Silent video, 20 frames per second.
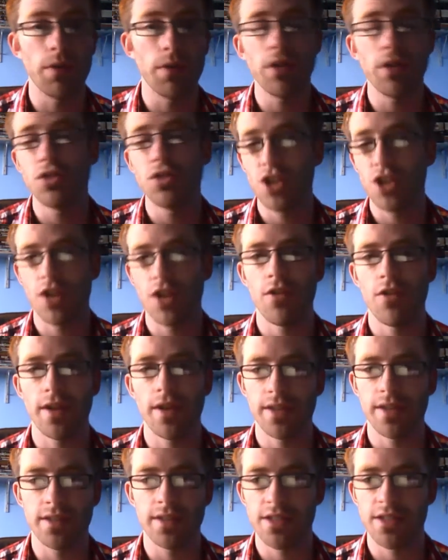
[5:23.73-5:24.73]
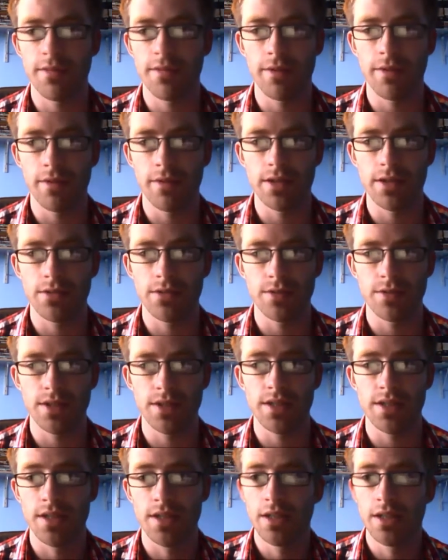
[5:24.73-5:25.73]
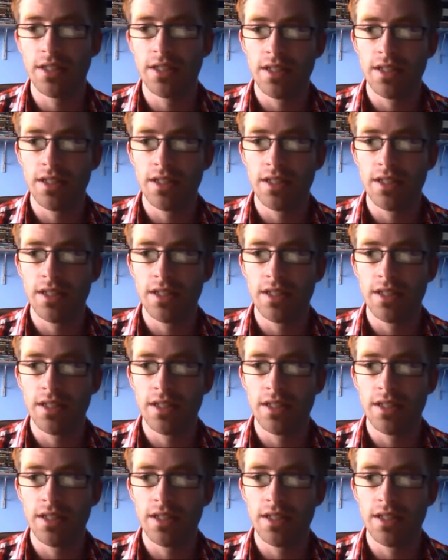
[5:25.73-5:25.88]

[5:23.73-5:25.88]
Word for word: where you're generating so many resources,